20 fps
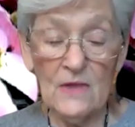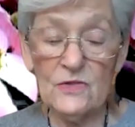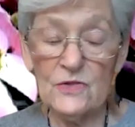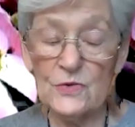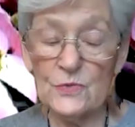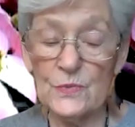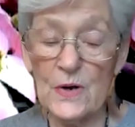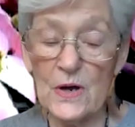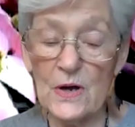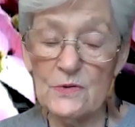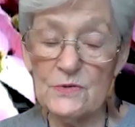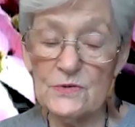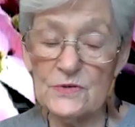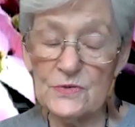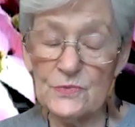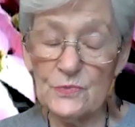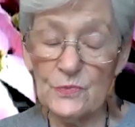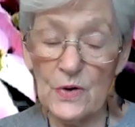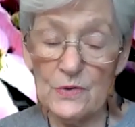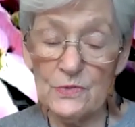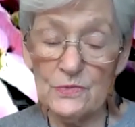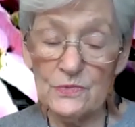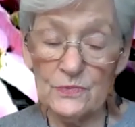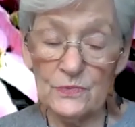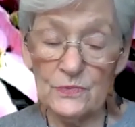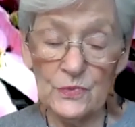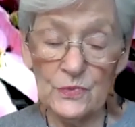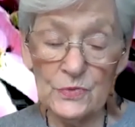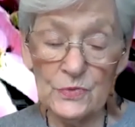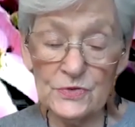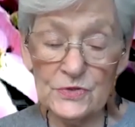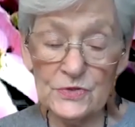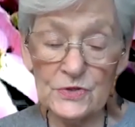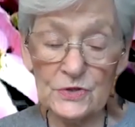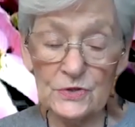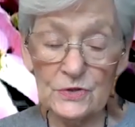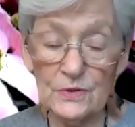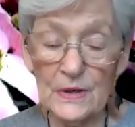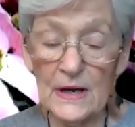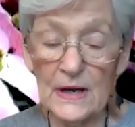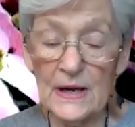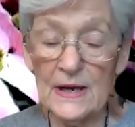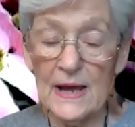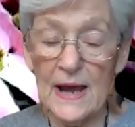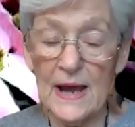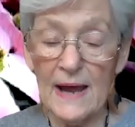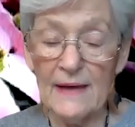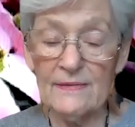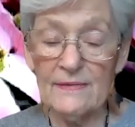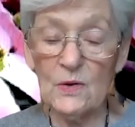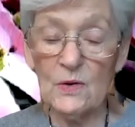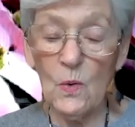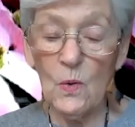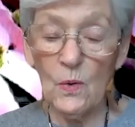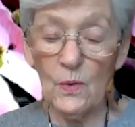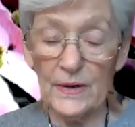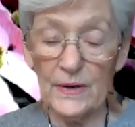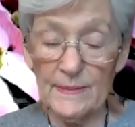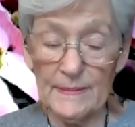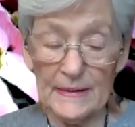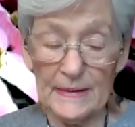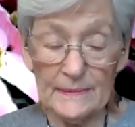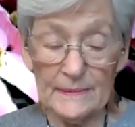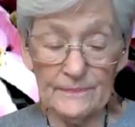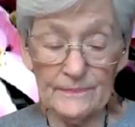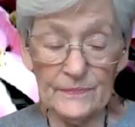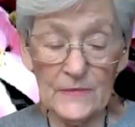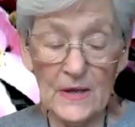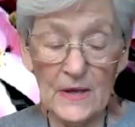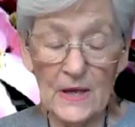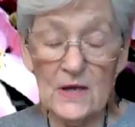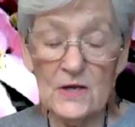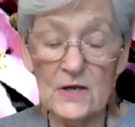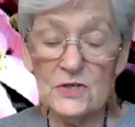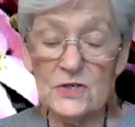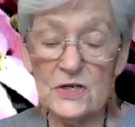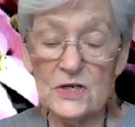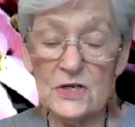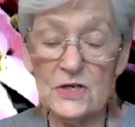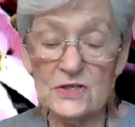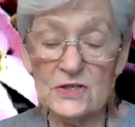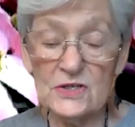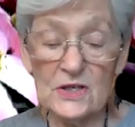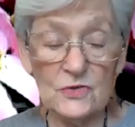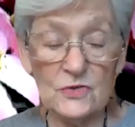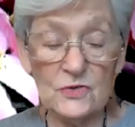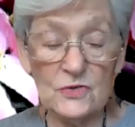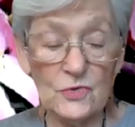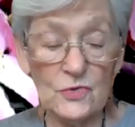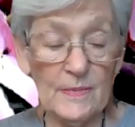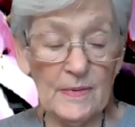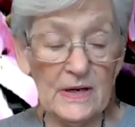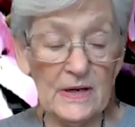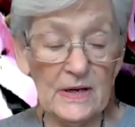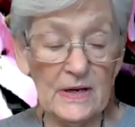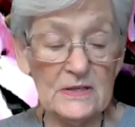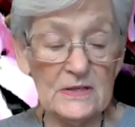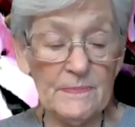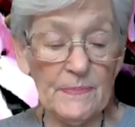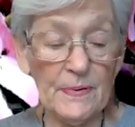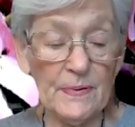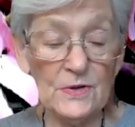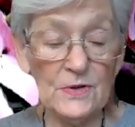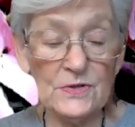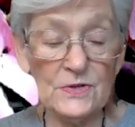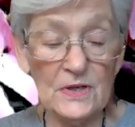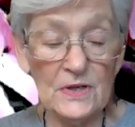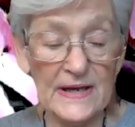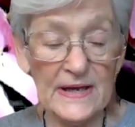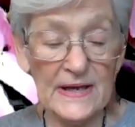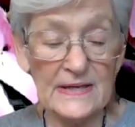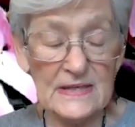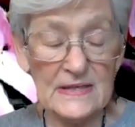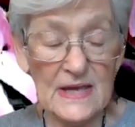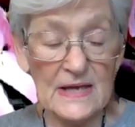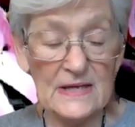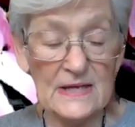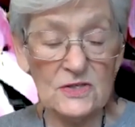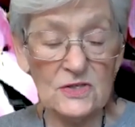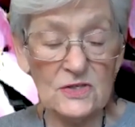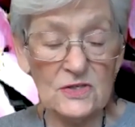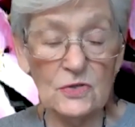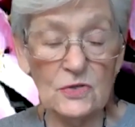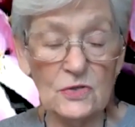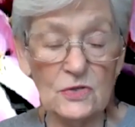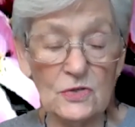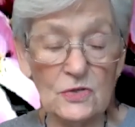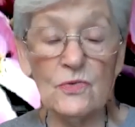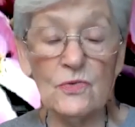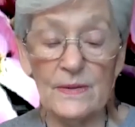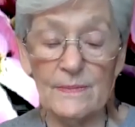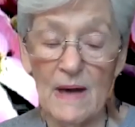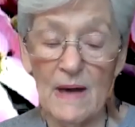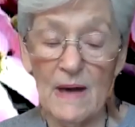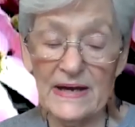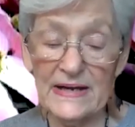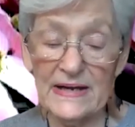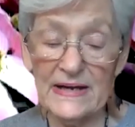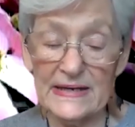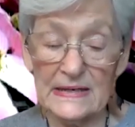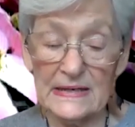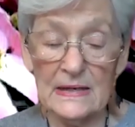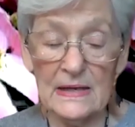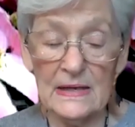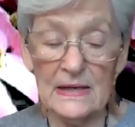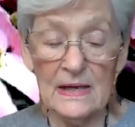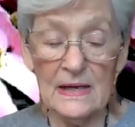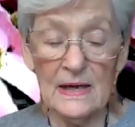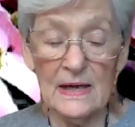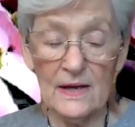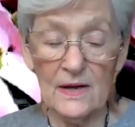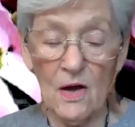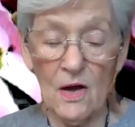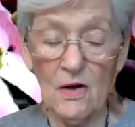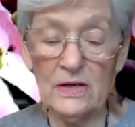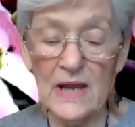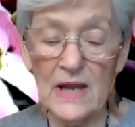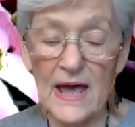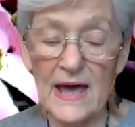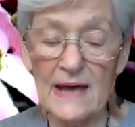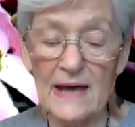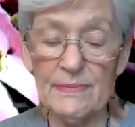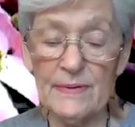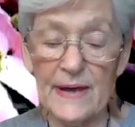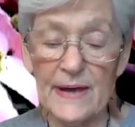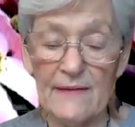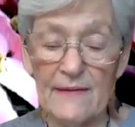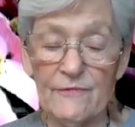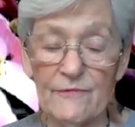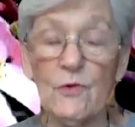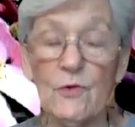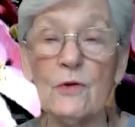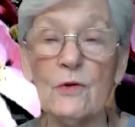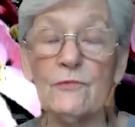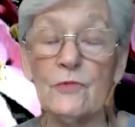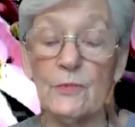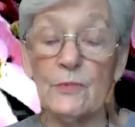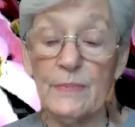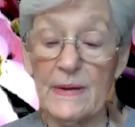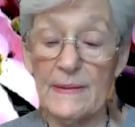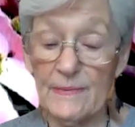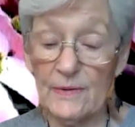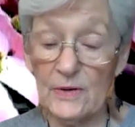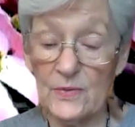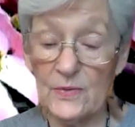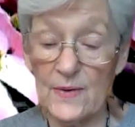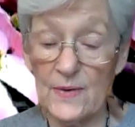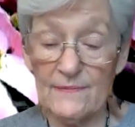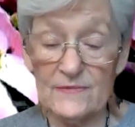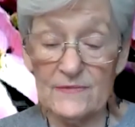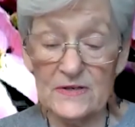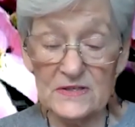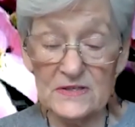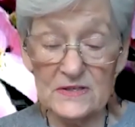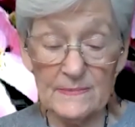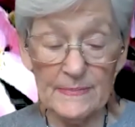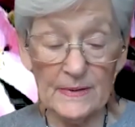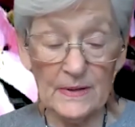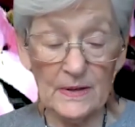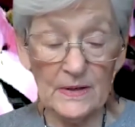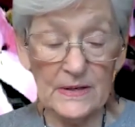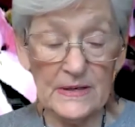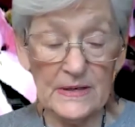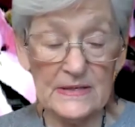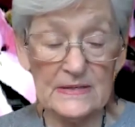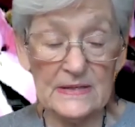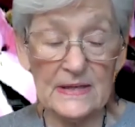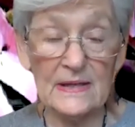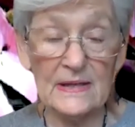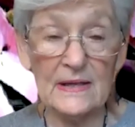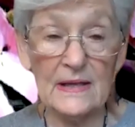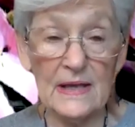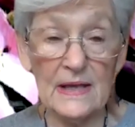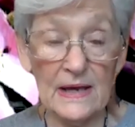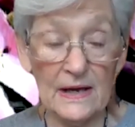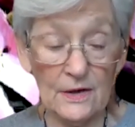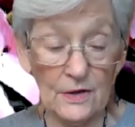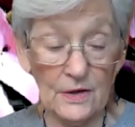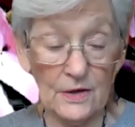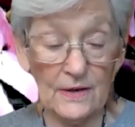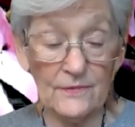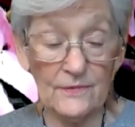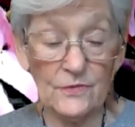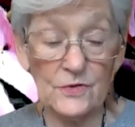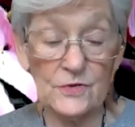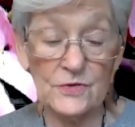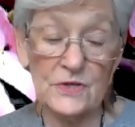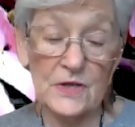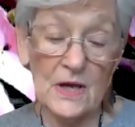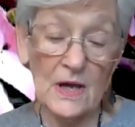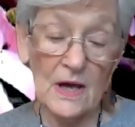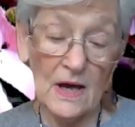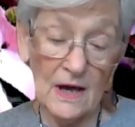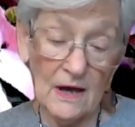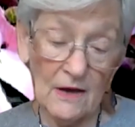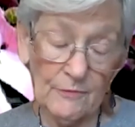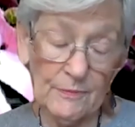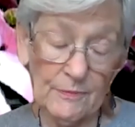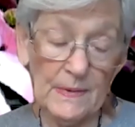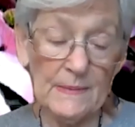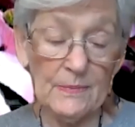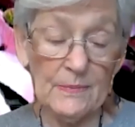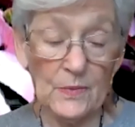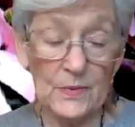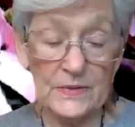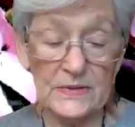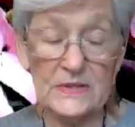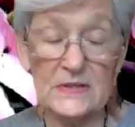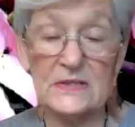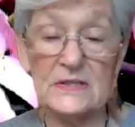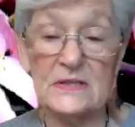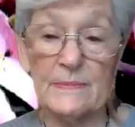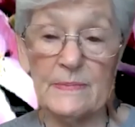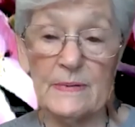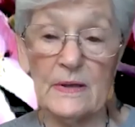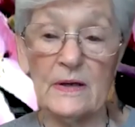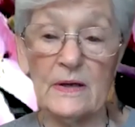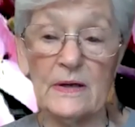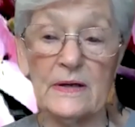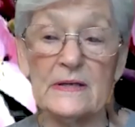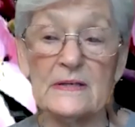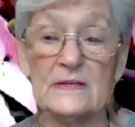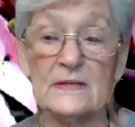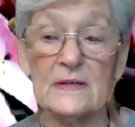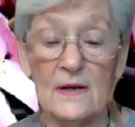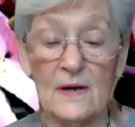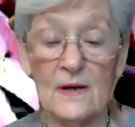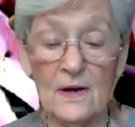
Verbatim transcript: The Rose Ro Rooster, and The Quarryman. She's contributed personal essays to The Mighty, an online platform for people who have disabilities and caregivers of people with disabilities.